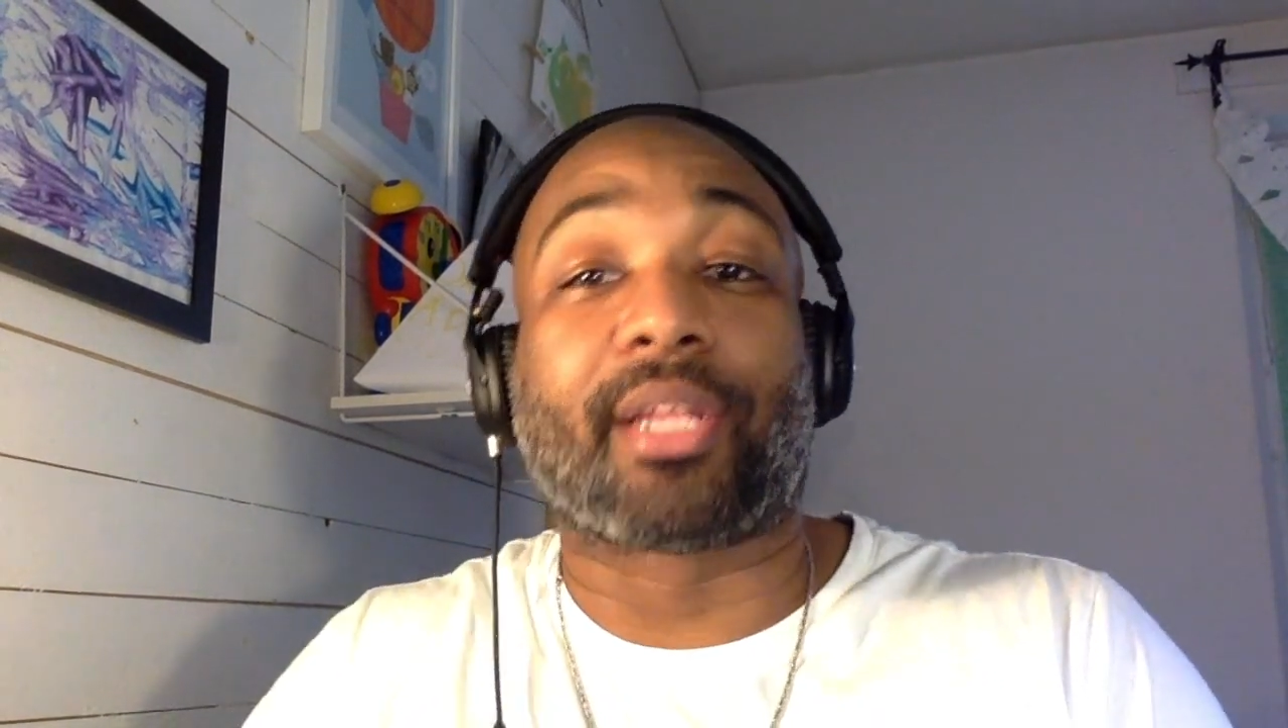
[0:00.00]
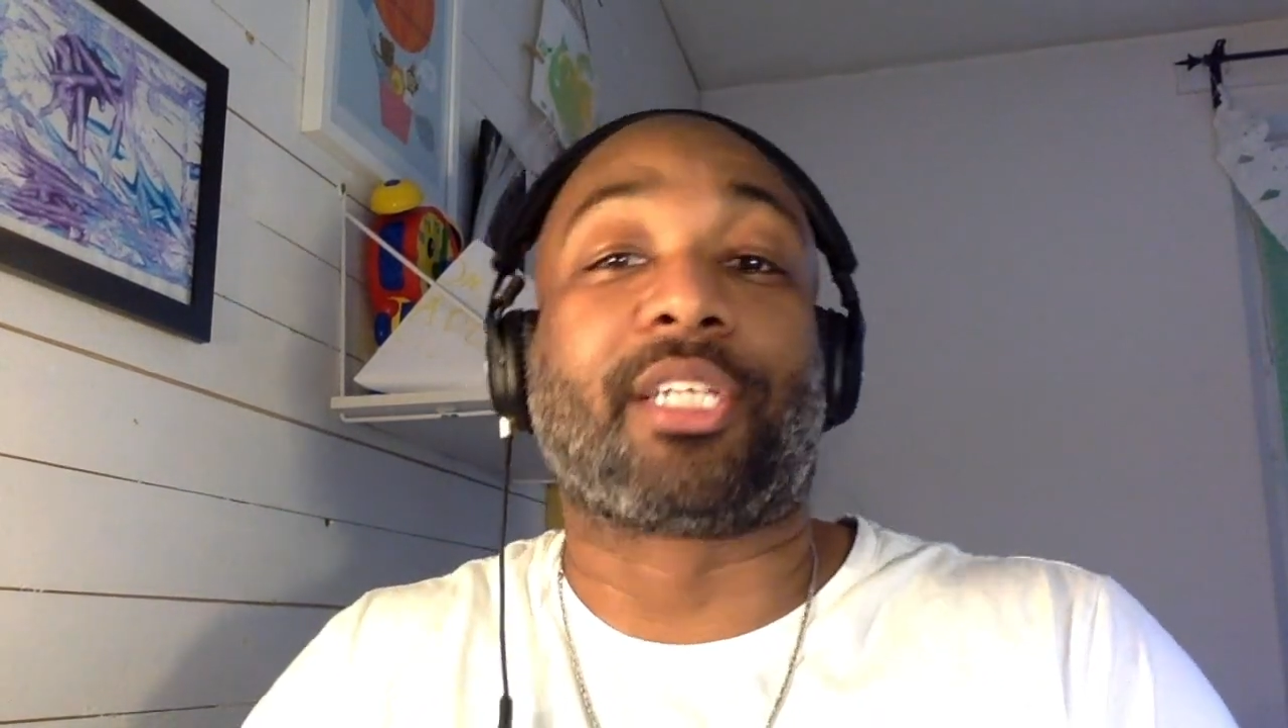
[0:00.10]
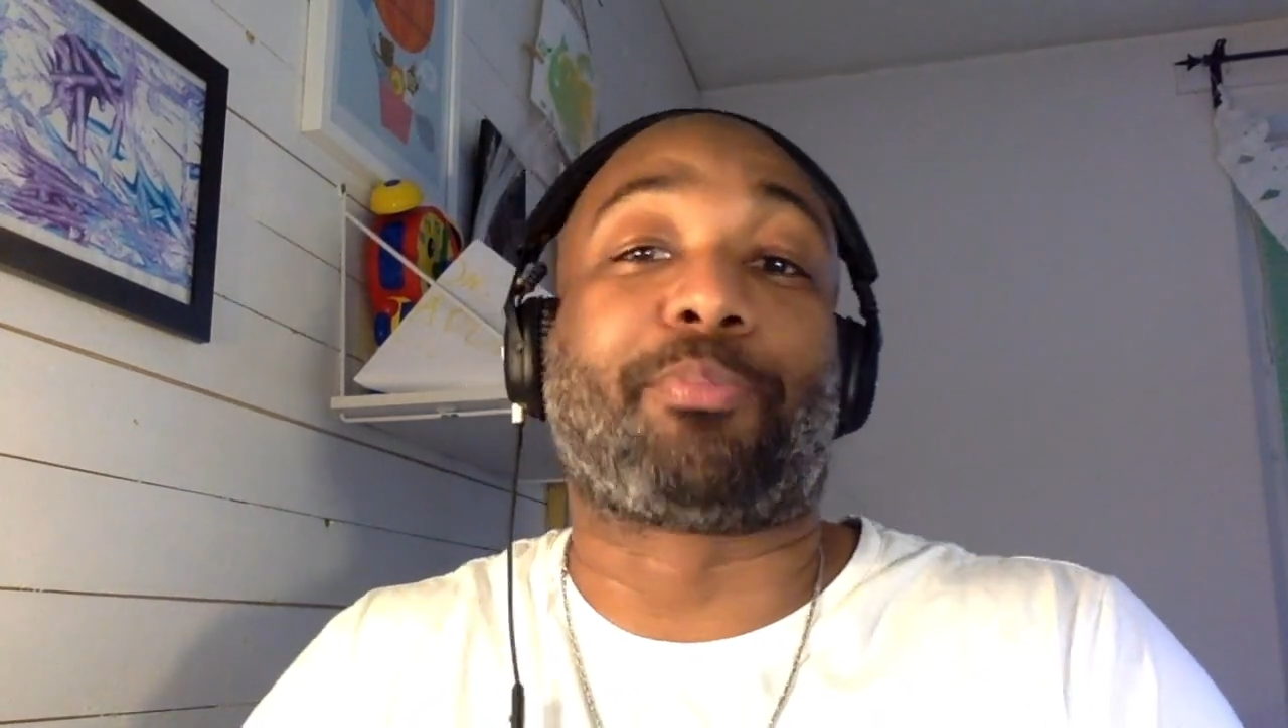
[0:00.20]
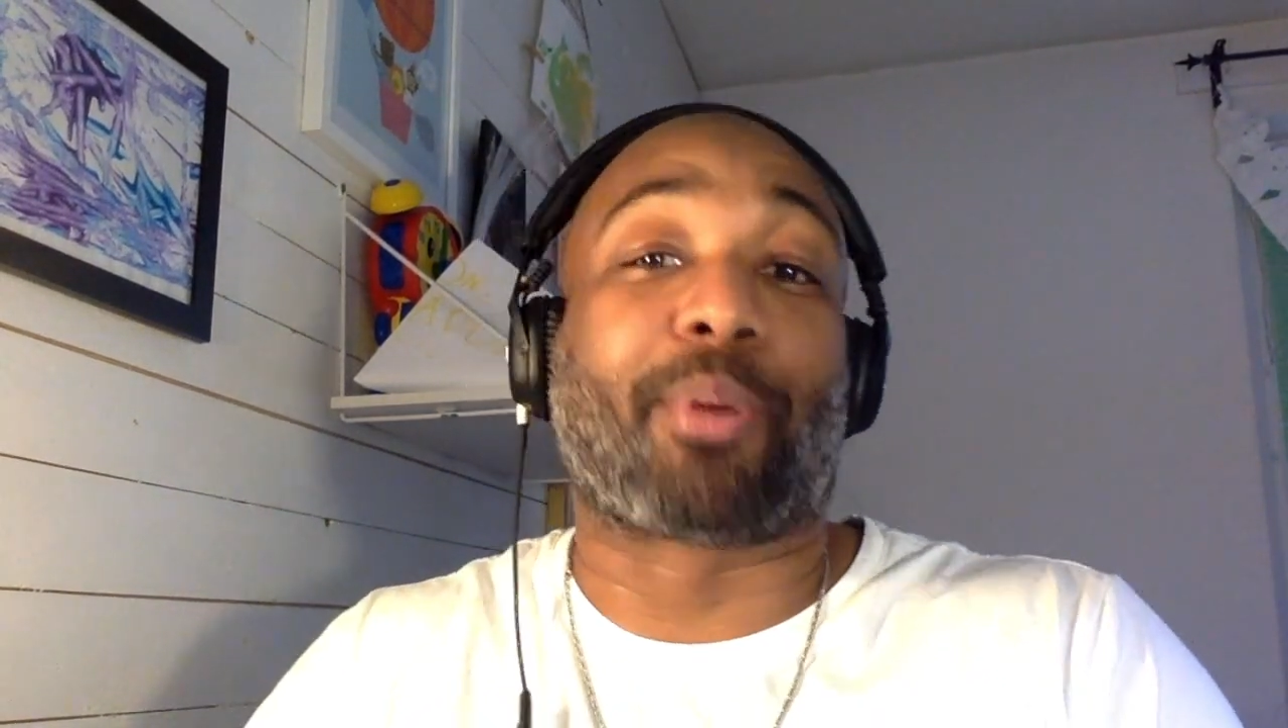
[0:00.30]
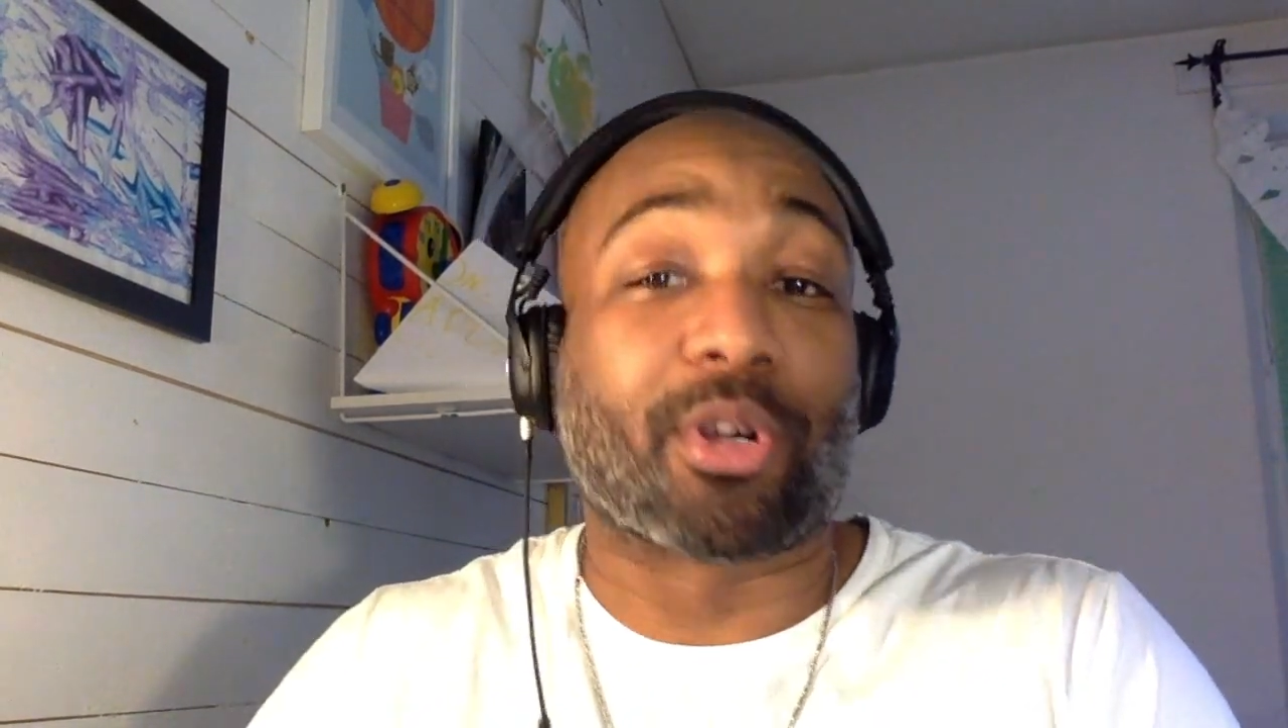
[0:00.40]

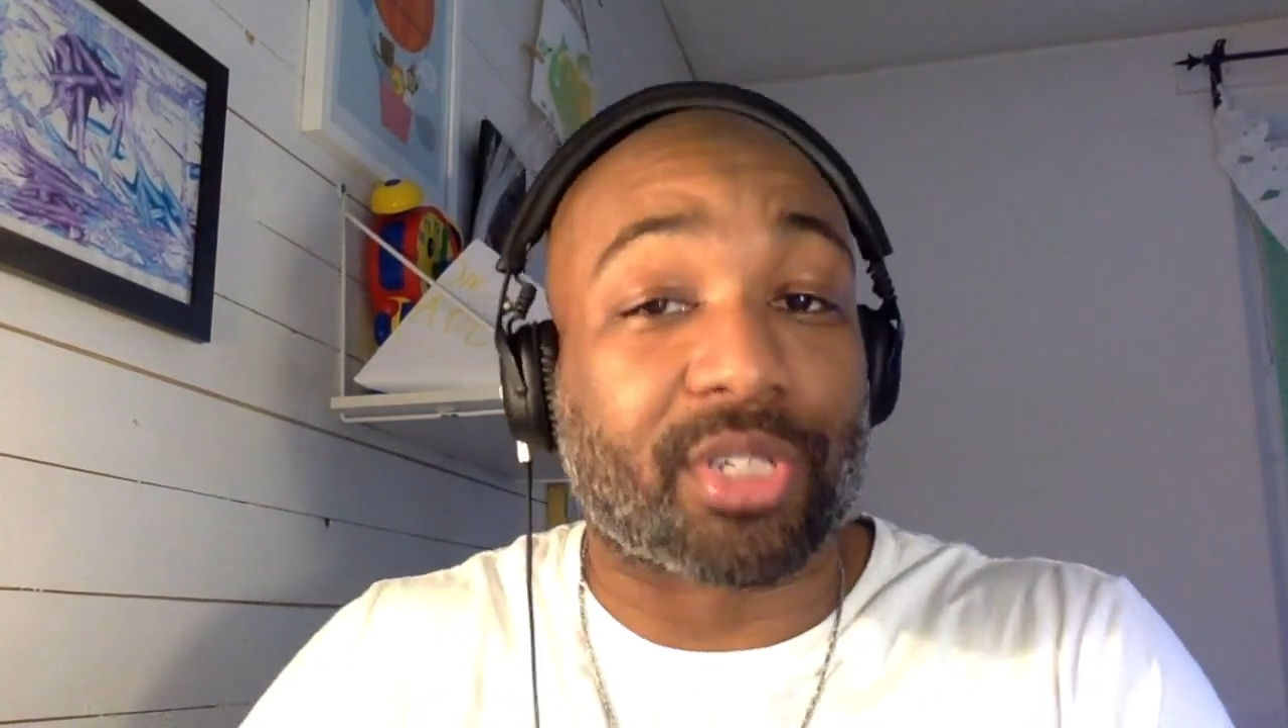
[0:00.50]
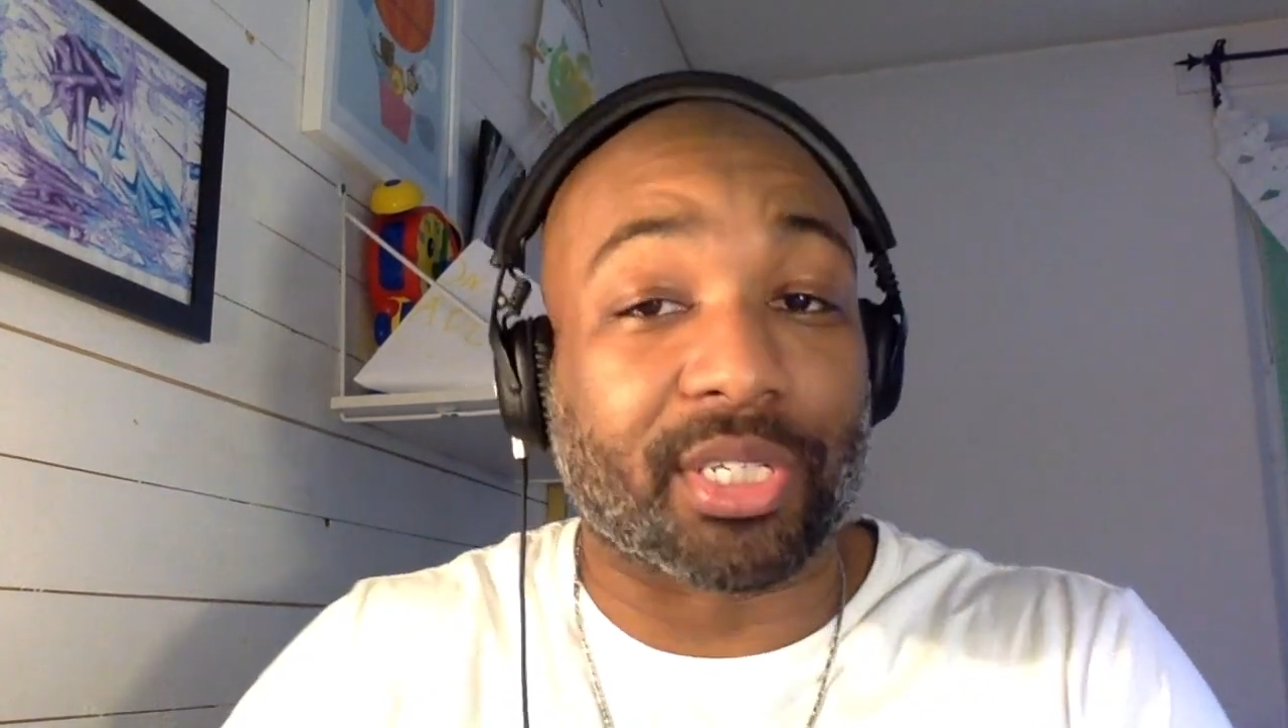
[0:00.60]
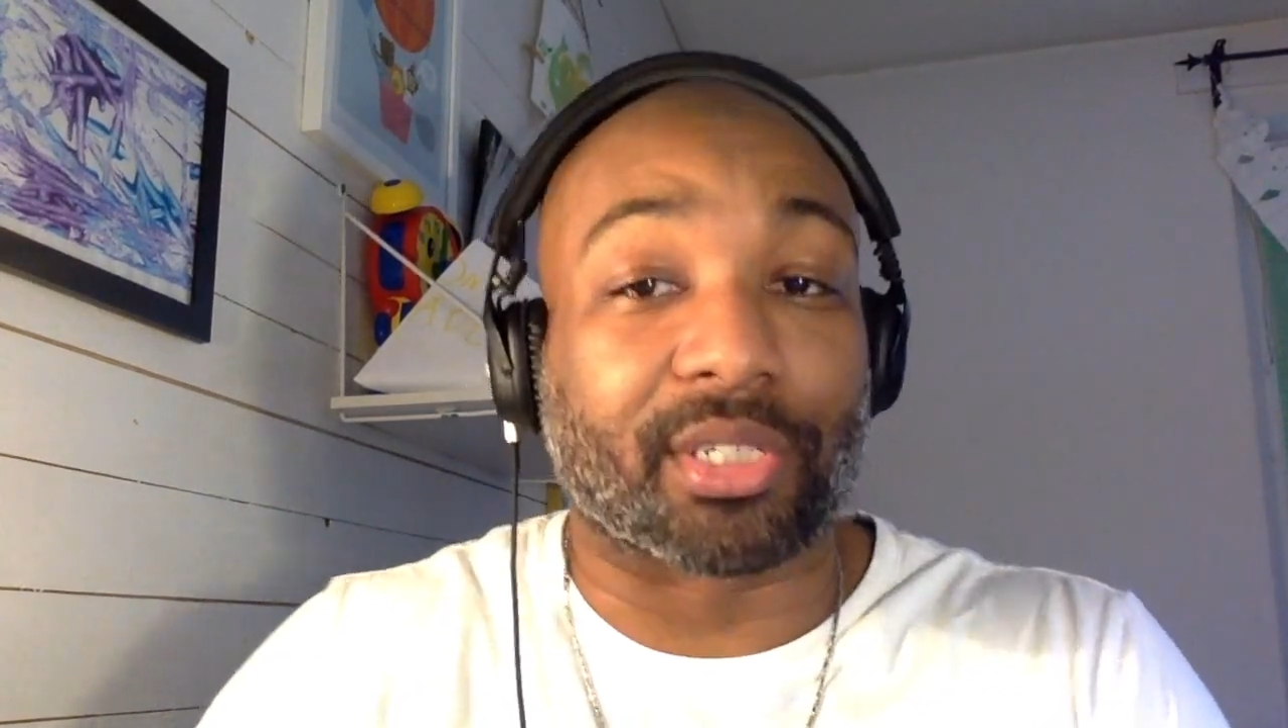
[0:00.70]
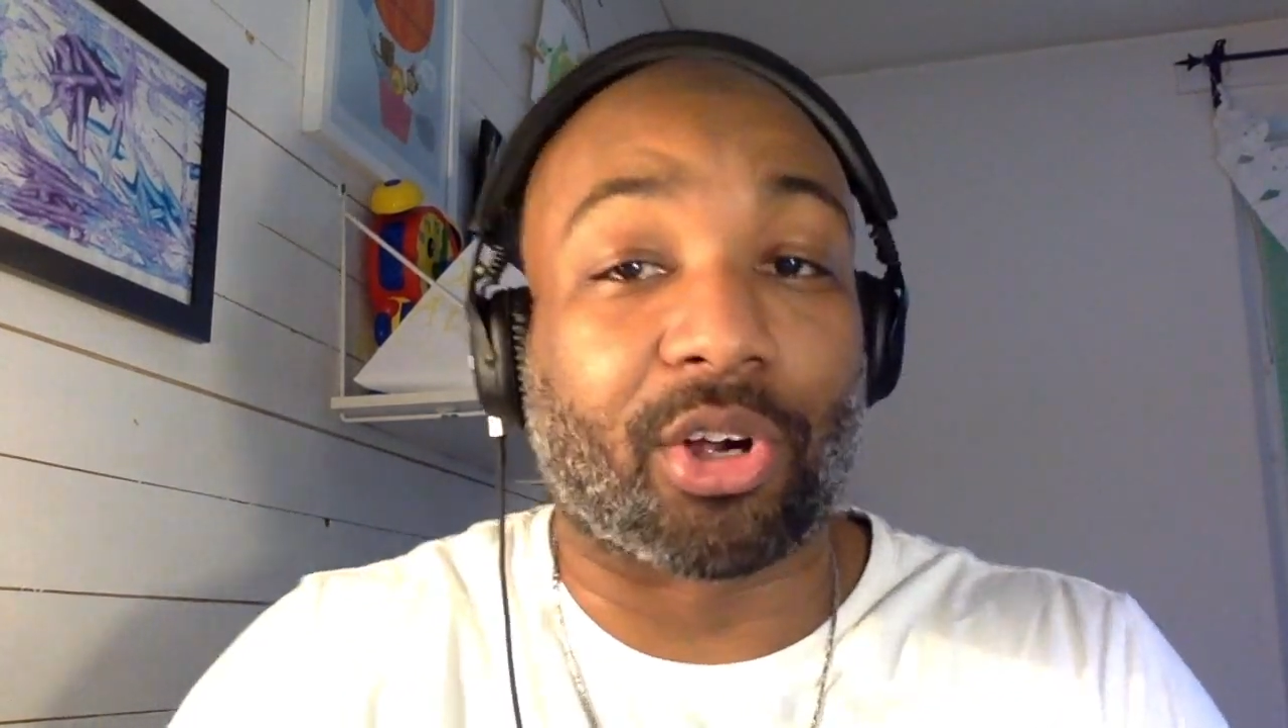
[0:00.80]
this person,